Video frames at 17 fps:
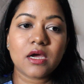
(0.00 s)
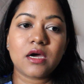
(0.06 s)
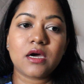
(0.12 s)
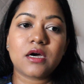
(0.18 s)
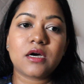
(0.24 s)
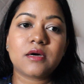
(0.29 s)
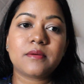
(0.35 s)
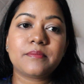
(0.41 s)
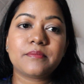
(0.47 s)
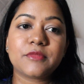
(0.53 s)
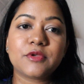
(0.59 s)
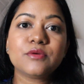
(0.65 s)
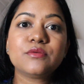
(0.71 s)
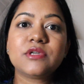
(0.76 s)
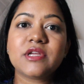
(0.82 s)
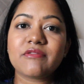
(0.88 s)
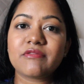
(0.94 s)

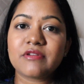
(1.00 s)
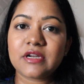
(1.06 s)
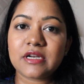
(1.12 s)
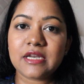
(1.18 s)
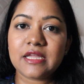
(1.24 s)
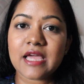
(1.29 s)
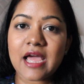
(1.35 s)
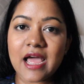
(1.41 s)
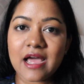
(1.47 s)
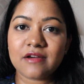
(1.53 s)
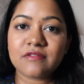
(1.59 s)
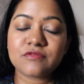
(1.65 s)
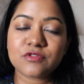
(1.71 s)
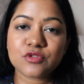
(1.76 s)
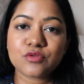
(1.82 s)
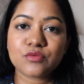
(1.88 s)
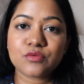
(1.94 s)
You definitely
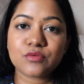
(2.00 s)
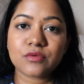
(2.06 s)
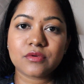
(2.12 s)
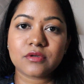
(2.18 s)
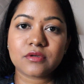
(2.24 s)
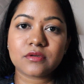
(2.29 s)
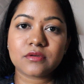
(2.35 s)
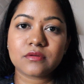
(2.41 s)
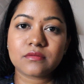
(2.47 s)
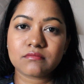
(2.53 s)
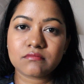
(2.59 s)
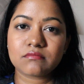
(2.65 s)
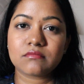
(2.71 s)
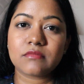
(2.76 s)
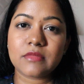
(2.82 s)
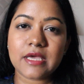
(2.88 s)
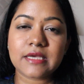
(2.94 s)
have to
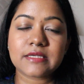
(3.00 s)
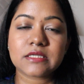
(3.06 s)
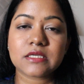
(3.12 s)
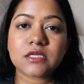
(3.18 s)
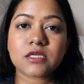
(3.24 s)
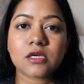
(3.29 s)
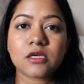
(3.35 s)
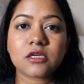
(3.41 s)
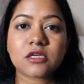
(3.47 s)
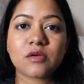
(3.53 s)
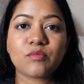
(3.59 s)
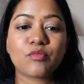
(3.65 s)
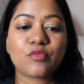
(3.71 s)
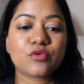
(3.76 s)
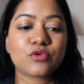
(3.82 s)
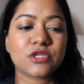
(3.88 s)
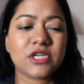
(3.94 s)
exert a little
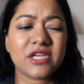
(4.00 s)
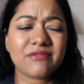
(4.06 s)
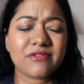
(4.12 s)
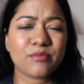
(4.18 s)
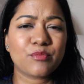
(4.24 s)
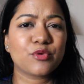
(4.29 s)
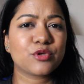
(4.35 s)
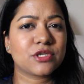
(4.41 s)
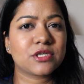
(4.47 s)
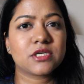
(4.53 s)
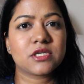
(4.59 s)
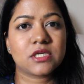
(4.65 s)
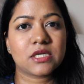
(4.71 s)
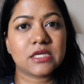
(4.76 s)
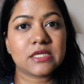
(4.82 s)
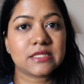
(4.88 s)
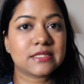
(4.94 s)
push. Even putting
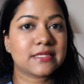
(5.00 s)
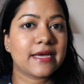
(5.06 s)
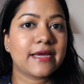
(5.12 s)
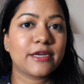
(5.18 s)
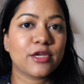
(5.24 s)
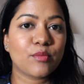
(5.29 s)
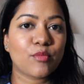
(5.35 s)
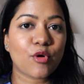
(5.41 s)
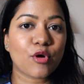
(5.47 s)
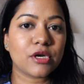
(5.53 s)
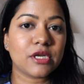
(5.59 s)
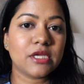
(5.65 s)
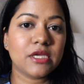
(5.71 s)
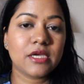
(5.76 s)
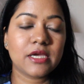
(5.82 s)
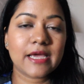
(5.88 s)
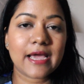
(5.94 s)
it inside your
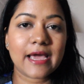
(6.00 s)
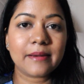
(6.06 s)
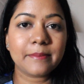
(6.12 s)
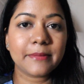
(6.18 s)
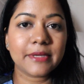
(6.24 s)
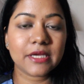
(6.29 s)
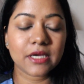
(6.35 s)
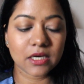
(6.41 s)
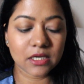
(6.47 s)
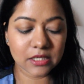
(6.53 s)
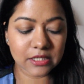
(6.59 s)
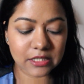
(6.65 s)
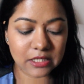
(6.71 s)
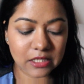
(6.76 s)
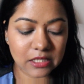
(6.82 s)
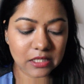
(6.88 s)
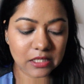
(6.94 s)
body can be a
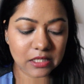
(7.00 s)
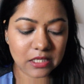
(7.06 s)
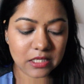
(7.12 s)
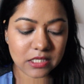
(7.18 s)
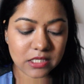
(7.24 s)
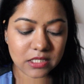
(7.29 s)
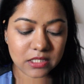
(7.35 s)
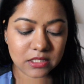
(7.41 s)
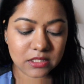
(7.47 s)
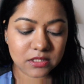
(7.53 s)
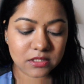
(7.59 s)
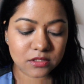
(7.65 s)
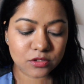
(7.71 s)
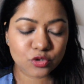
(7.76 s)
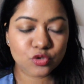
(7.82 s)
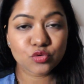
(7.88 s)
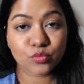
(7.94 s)
little
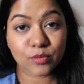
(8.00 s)
too